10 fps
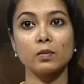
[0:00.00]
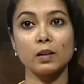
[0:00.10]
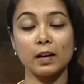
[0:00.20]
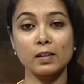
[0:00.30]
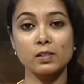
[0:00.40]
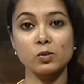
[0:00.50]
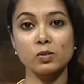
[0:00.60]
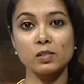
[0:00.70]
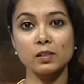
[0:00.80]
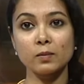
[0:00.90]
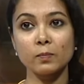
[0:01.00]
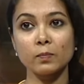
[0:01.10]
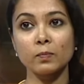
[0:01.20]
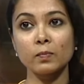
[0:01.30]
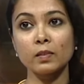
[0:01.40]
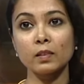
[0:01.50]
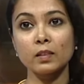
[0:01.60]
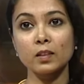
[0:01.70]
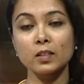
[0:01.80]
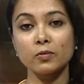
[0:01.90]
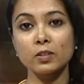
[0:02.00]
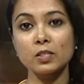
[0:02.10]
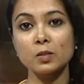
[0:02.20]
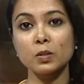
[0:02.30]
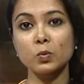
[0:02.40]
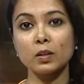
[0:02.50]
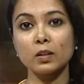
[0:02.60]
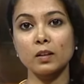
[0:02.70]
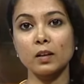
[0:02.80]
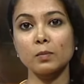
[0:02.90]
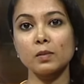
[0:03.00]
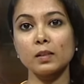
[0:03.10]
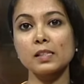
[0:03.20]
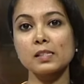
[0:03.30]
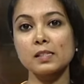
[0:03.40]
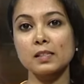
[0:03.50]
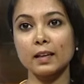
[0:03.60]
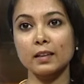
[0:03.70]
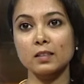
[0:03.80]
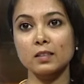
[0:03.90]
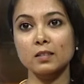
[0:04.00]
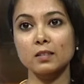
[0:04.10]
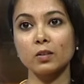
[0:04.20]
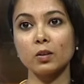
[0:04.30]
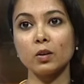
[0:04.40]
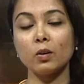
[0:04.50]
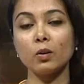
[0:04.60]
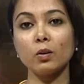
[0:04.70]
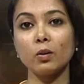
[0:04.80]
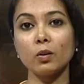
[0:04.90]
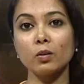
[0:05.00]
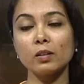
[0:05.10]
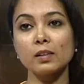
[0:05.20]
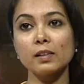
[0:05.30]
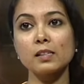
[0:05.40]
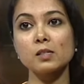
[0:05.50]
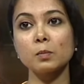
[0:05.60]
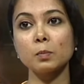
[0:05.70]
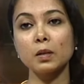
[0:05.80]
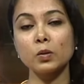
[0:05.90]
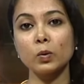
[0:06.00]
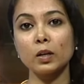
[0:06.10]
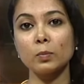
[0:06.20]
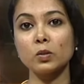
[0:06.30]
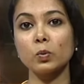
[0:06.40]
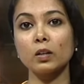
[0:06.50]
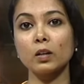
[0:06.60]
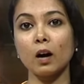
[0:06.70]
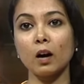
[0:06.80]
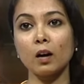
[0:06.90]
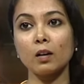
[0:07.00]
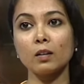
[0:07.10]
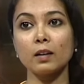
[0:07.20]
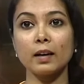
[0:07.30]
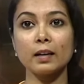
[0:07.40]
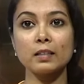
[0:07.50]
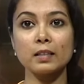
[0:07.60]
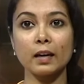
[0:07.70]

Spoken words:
As you see, the difference between them is slight. Is midway between and